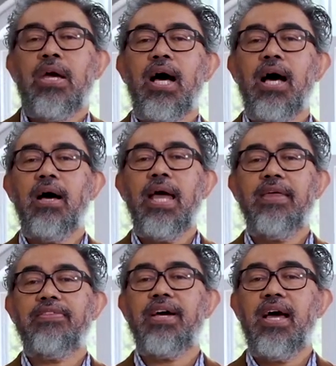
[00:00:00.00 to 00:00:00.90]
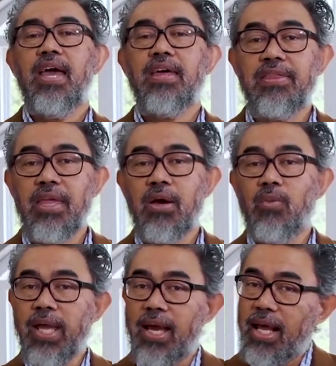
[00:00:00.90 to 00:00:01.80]
Uh, and ta ethne,
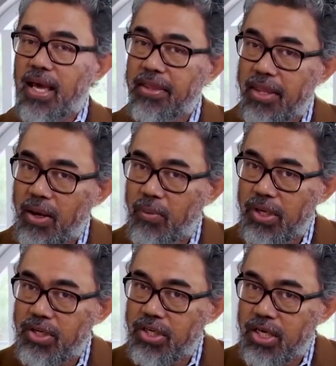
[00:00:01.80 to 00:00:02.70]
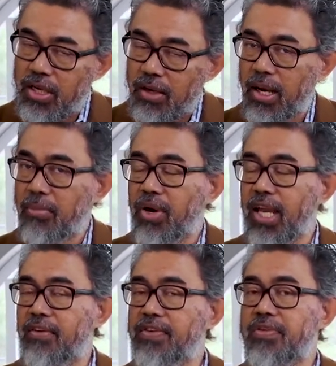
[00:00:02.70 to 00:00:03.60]
we get ethne, which uh,
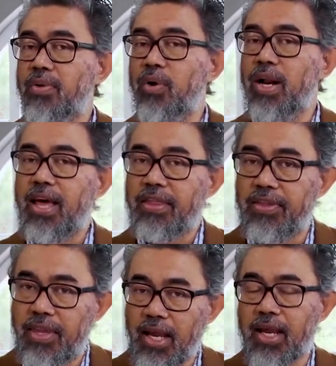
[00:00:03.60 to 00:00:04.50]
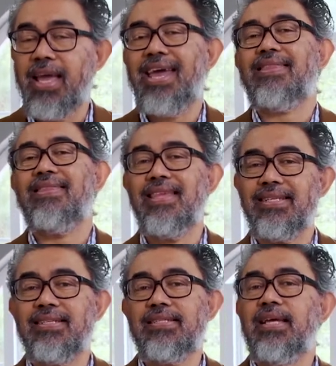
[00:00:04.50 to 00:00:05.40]
gives us the word ethnic,
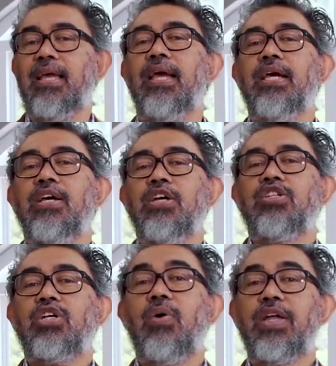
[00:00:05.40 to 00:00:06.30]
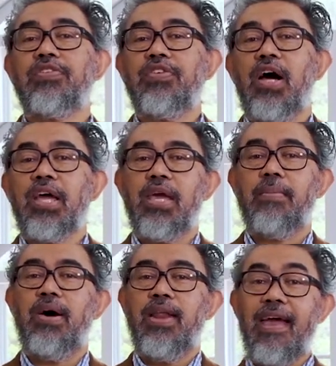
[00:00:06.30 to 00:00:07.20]
ethnicity. So it's talking
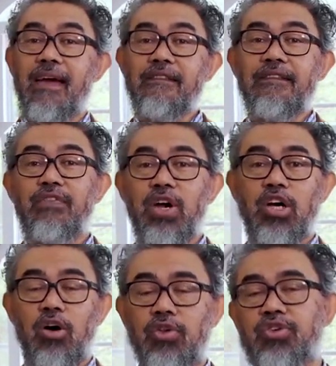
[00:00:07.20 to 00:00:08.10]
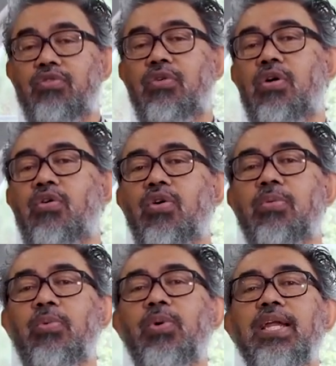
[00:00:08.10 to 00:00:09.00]
about every cultural
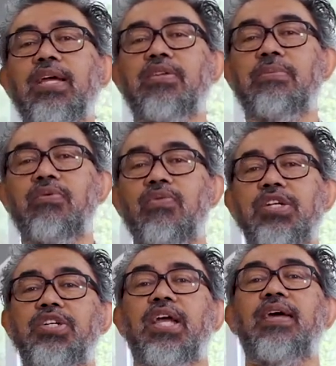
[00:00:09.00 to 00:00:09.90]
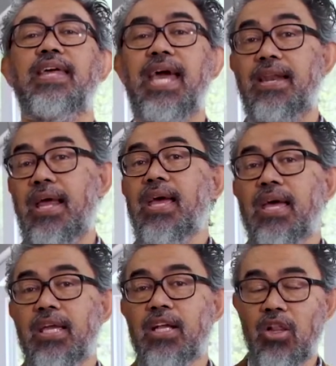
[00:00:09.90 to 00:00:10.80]
group we need to be reaching, and that
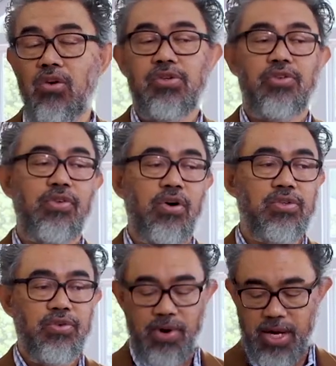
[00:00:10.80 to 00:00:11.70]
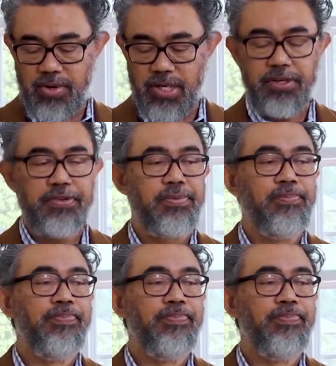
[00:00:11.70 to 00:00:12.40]
includes those around us.